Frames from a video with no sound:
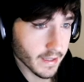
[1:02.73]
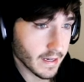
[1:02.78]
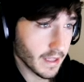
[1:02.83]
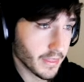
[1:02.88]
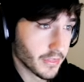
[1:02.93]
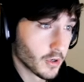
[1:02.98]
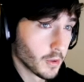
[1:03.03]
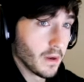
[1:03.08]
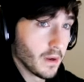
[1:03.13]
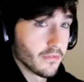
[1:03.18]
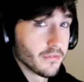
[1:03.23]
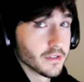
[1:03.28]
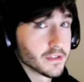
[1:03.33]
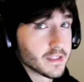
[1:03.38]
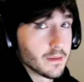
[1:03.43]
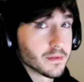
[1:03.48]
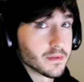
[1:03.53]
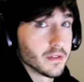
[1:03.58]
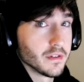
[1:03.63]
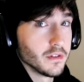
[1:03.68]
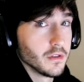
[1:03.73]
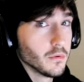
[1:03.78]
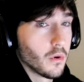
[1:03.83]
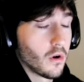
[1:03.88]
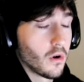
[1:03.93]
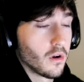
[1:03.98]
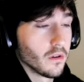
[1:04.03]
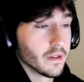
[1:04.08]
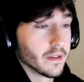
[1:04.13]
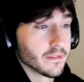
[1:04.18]
Can I throw my footsteps into
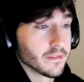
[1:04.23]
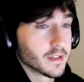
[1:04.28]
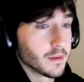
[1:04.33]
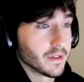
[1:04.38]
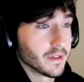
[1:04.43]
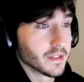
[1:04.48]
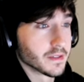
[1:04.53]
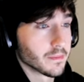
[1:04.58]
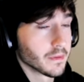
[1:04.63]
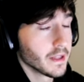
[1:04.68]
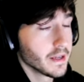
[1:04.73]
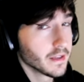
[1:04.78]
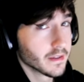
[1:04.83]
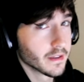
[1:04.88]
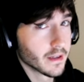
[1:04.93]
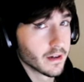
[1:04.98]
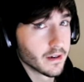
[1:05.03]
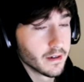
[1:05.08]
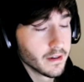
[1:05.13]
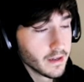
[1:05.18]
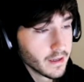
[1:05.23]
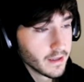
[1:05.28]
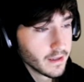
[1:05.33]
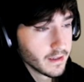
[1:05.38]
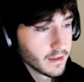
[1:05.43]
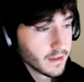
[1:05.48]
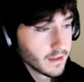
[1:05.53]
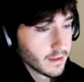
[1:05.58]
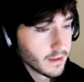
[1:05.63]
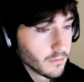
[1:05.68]
U-Haul? And if somebody's playing there,
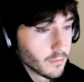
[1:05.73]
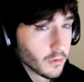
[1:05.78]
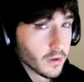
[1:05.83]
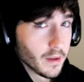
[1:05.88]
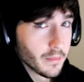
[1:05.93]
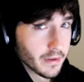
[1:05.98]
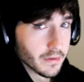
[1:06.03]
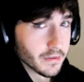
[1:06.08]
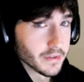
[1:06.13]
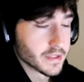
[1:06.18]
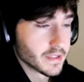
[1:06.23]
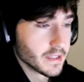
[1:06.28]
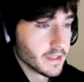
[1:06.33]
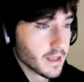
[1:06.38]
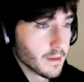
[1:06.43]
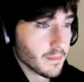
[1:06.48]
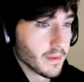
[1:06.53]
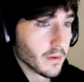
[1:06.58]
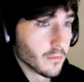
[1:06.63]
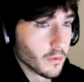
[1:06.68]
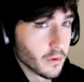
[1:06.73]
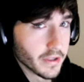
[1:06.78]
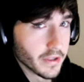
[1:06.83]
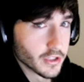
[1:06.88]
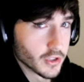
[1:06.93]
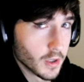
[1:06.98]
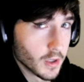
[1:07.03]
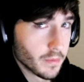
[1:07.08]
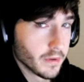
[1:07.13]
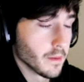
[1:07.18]
will I be able to see them? Like, will they
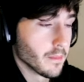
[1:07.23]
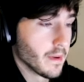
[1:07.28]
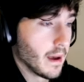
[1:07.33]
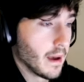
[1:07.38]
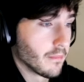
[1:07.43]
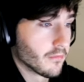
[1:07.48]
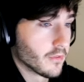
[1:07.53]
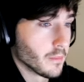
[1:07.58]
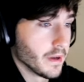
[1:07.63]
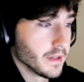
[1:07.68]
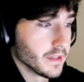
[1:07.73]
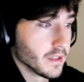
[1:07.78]
show up on the map from my